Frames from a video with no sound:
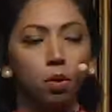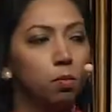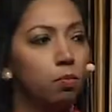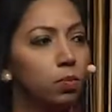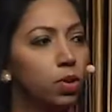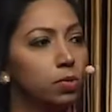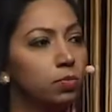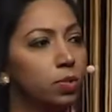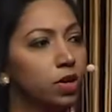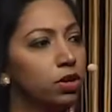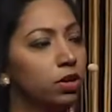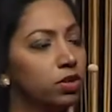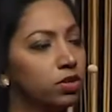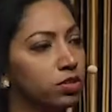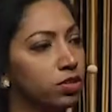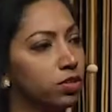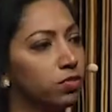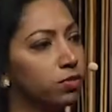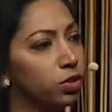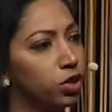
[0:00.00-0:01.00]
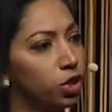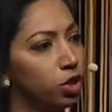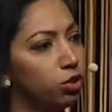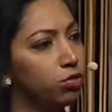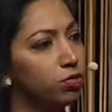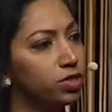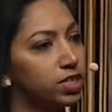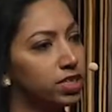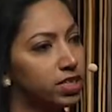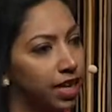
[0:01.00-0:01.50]
but because of
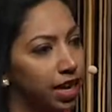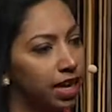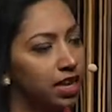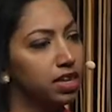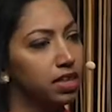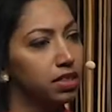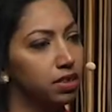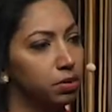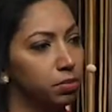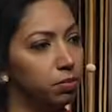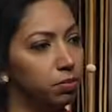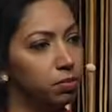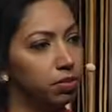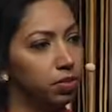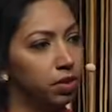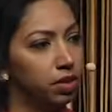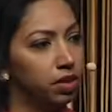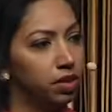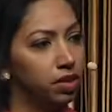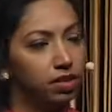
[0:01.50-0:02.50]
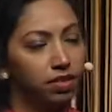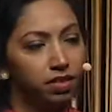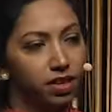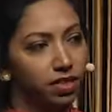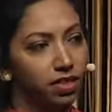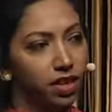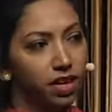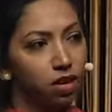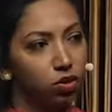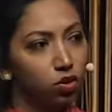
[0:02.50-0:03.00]
cues telling them
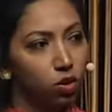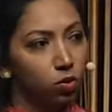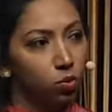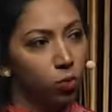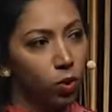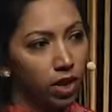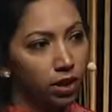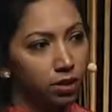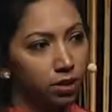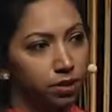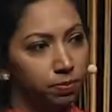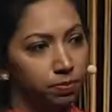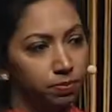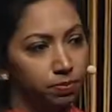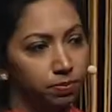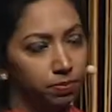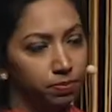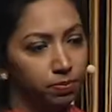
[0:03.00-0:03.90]
that they are not welcome.